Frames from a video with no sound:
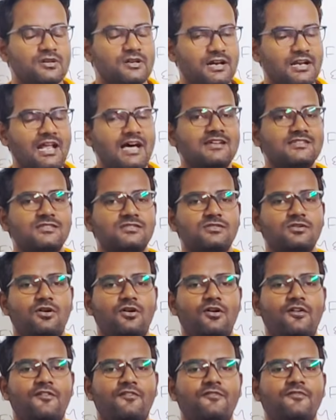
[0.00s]
class
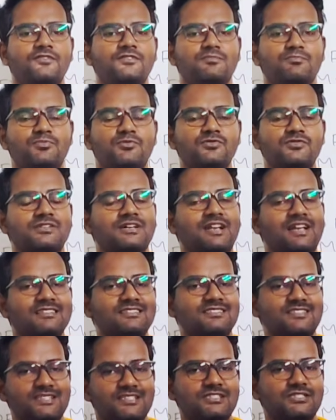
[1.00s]
of, suppose,
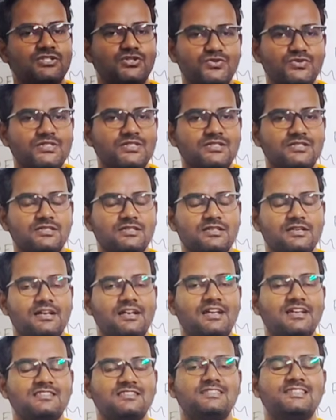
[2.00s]
class 6 students,
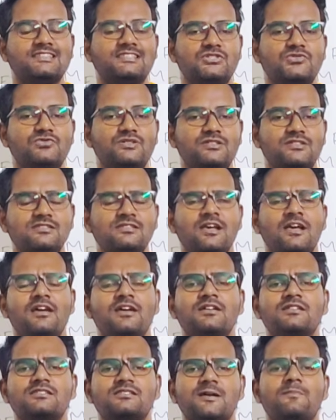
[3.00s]

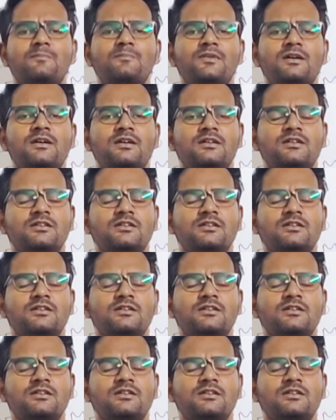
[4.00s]
some